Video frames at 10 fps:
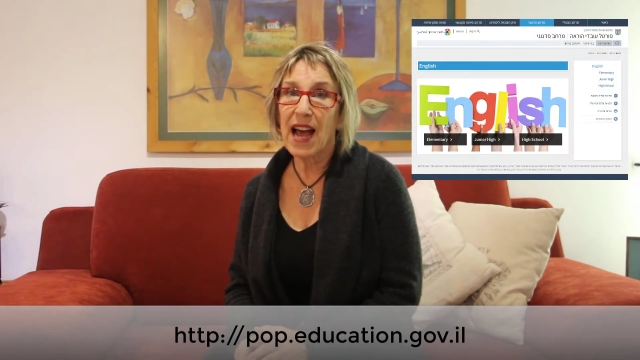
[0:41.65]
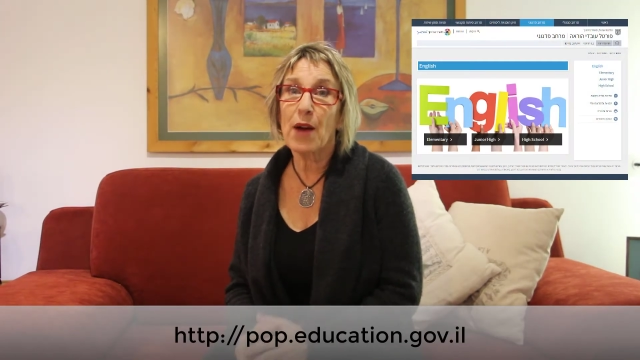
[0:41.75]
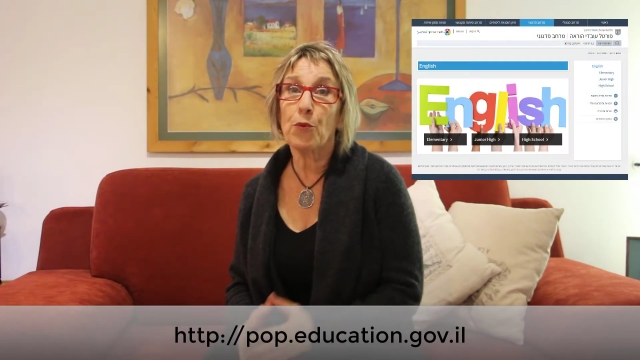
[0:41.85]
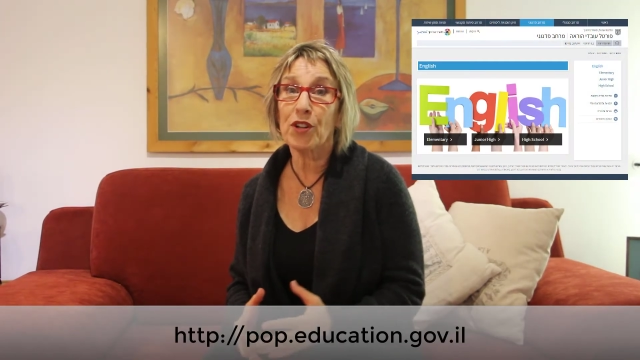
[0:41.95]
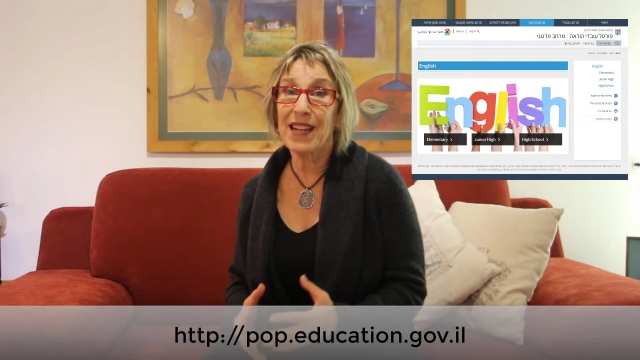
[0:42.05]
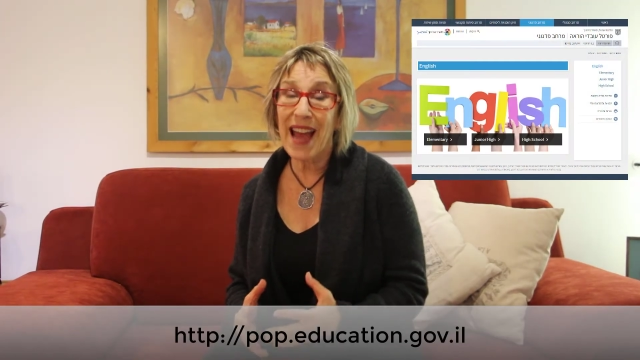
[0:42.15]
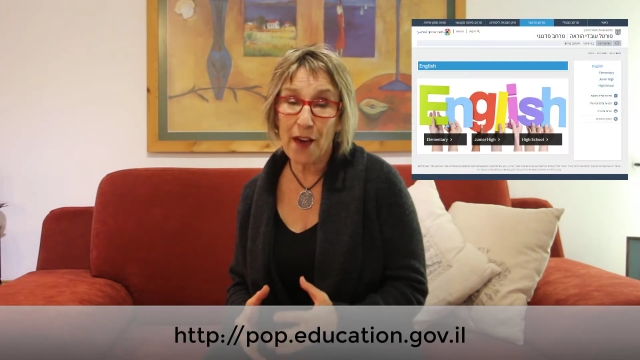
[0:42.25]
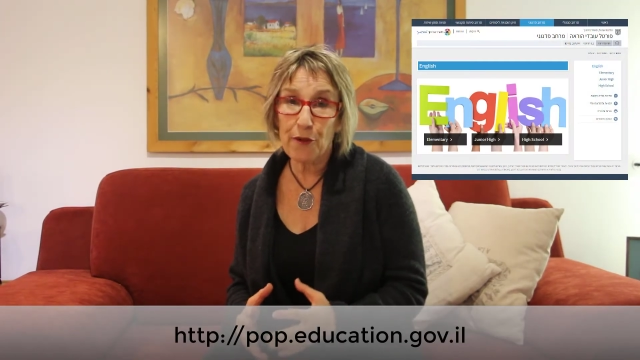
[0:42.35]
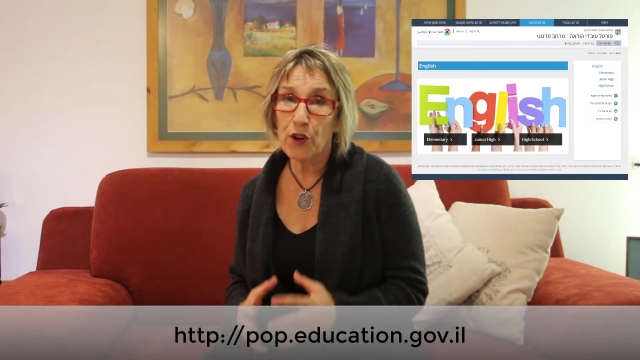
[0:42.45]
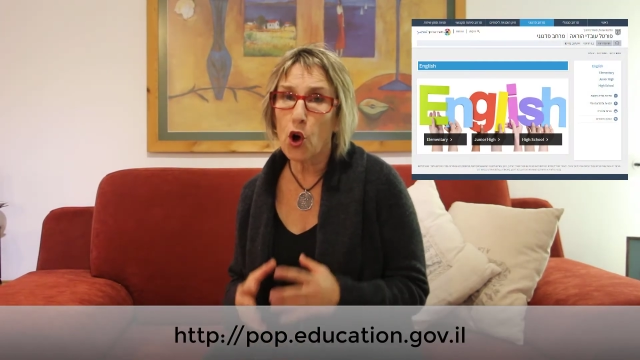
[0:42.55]
and we're
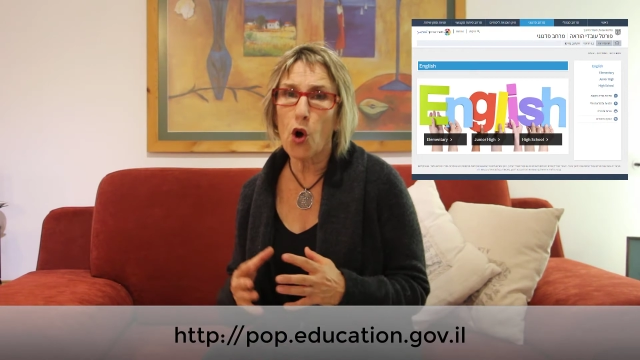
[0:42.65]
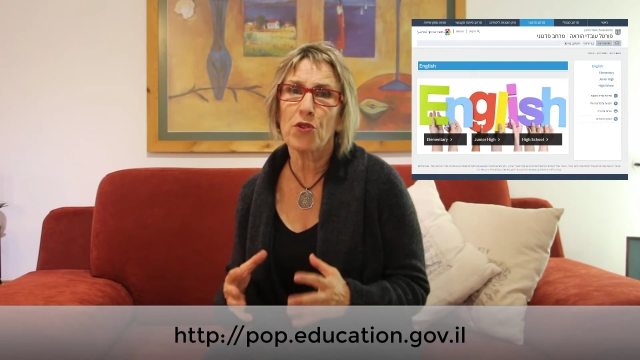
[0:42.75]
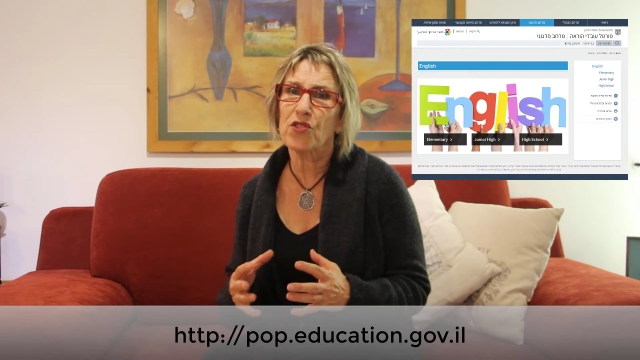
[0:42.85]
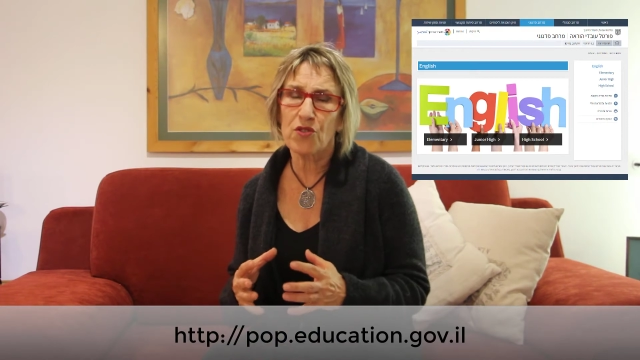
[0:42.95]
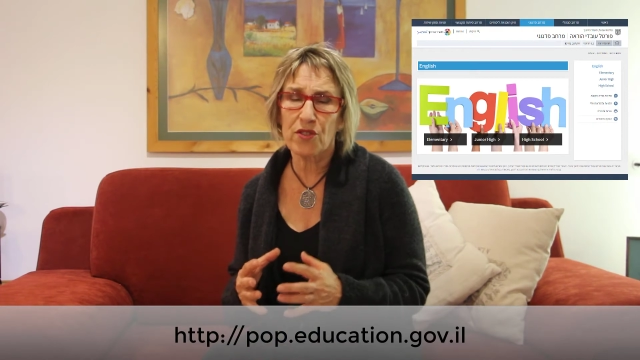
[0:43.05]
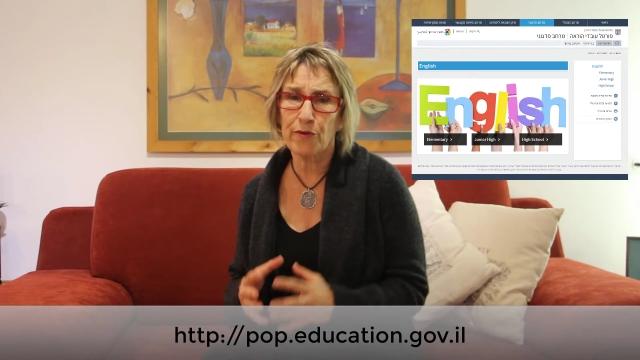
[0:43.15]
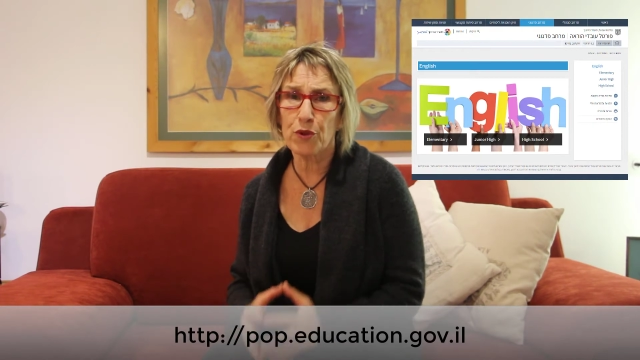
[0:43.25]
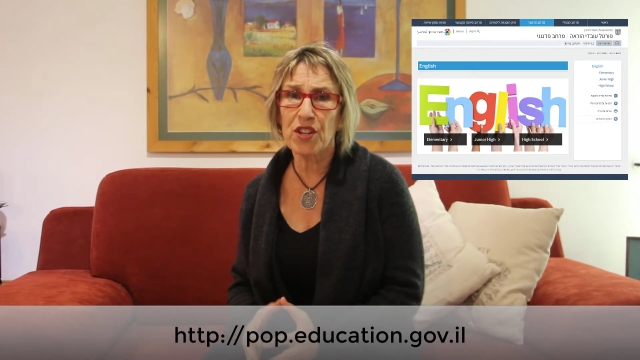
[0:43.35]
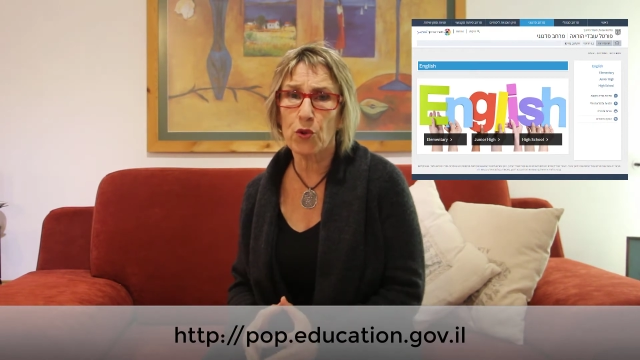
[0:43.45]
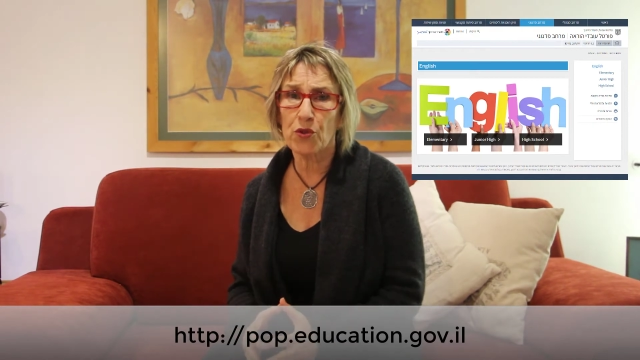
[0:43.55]
gathering all sorts of
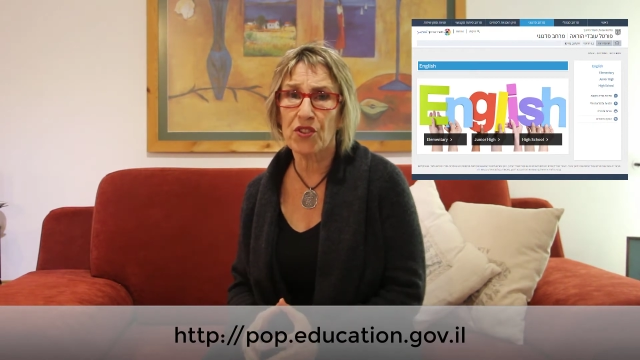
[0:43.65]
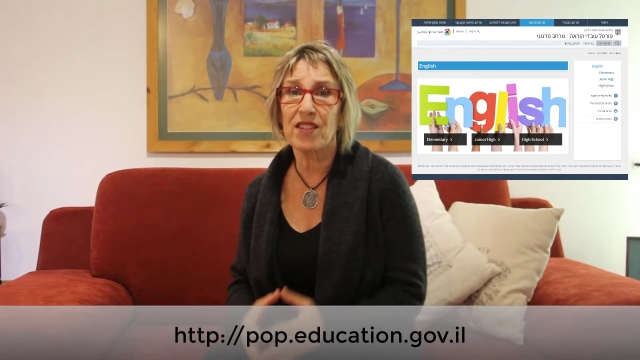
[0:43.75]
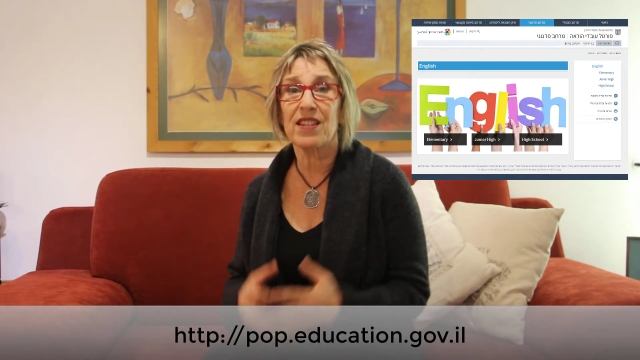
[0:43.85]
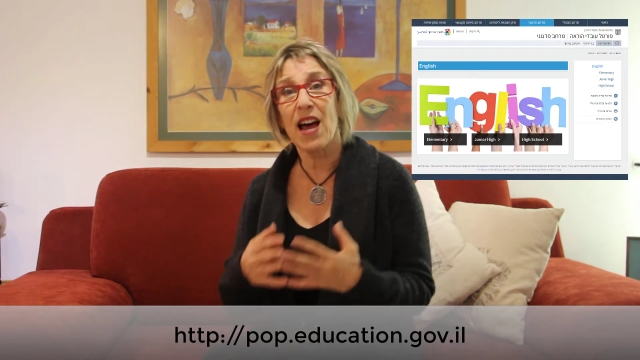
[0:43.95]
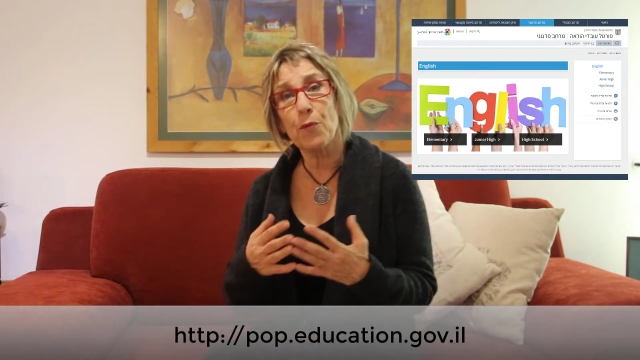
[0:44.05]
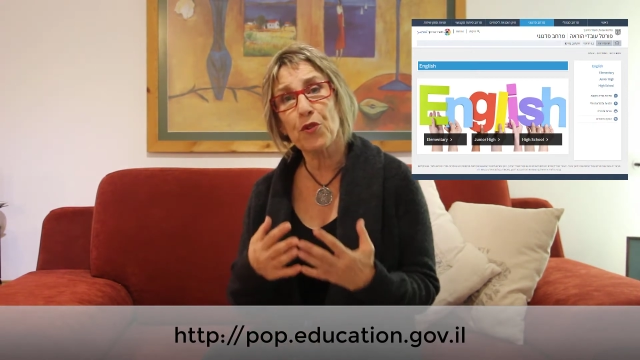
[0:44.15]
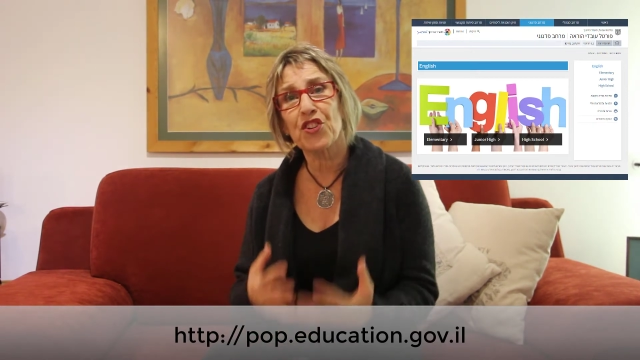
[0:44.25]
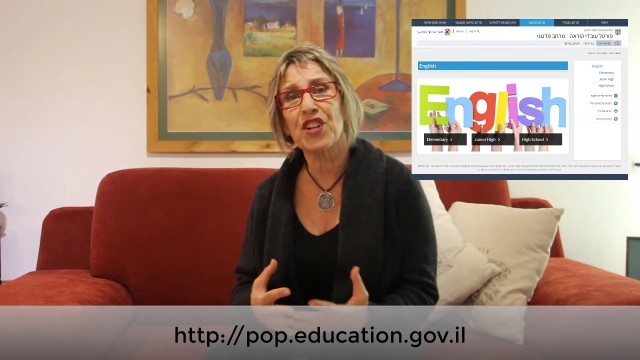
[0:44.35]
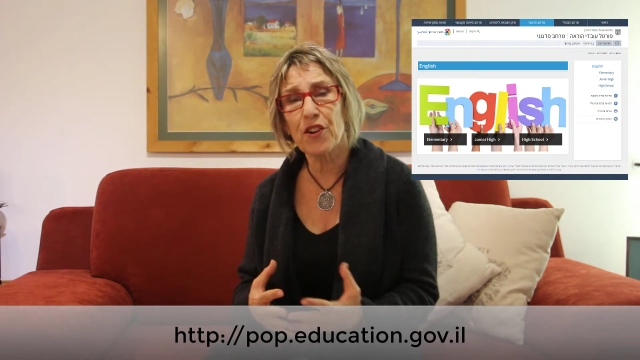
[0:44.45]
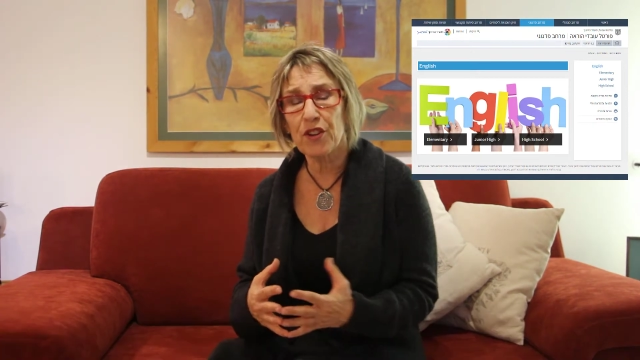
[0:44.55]
resources and we're
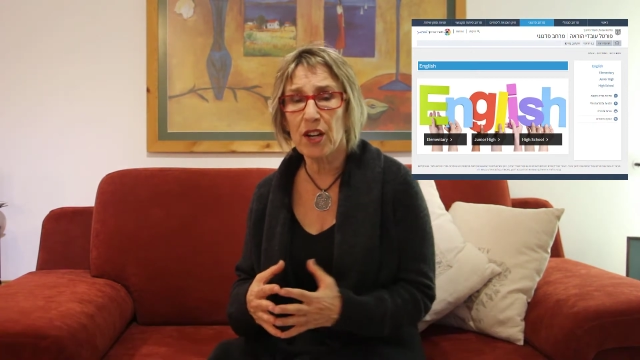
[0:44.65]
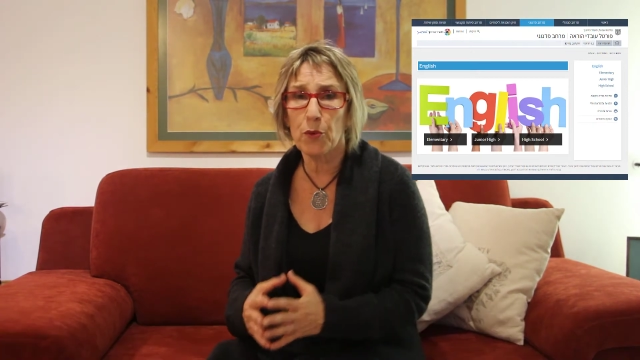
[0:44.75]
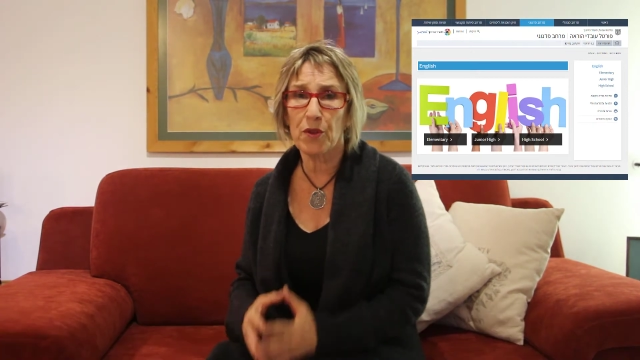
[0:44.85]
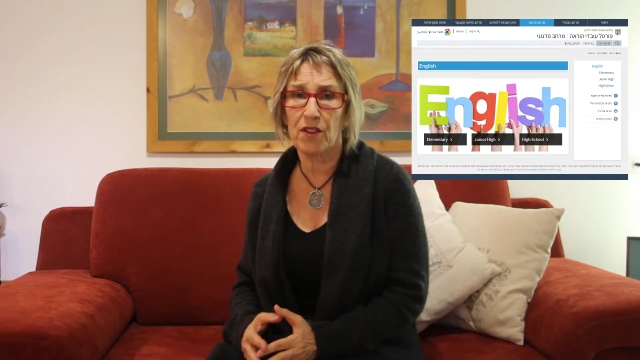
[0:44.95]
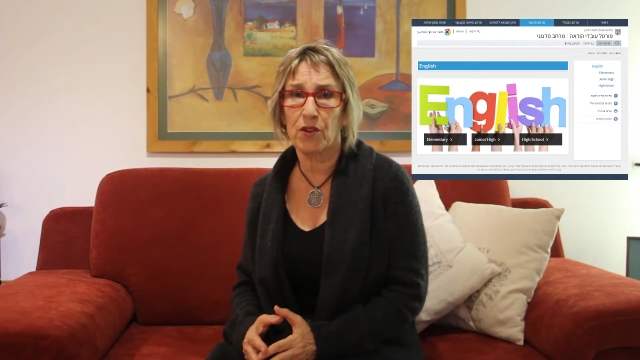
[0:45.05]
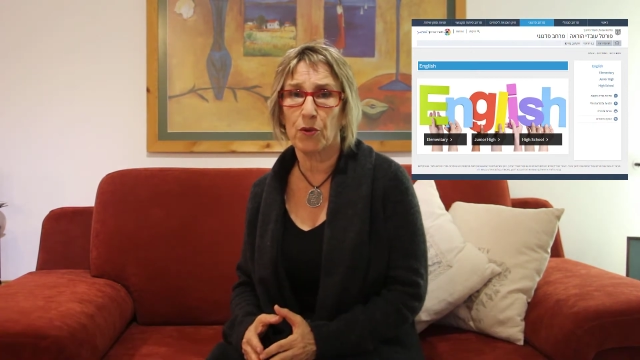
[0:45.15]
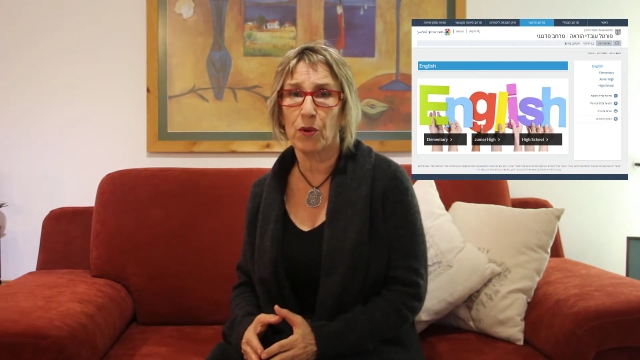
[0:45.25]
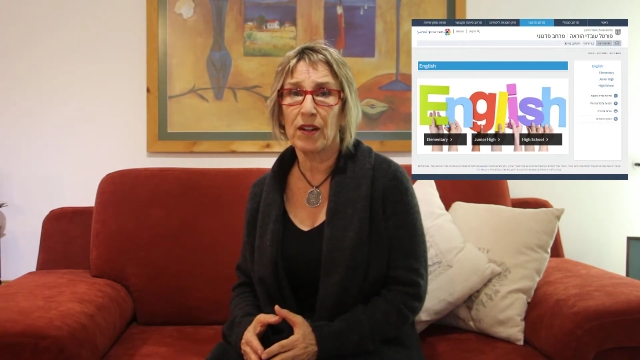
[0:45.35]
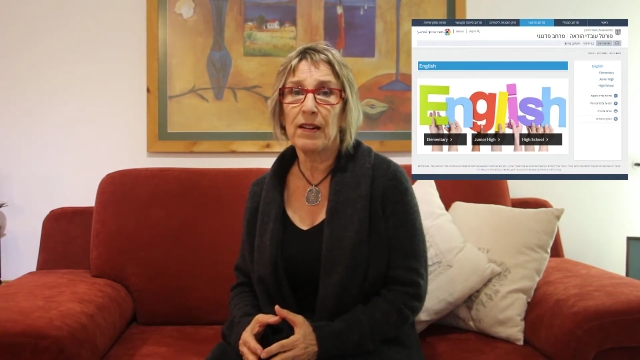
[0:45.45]
sharing it with you.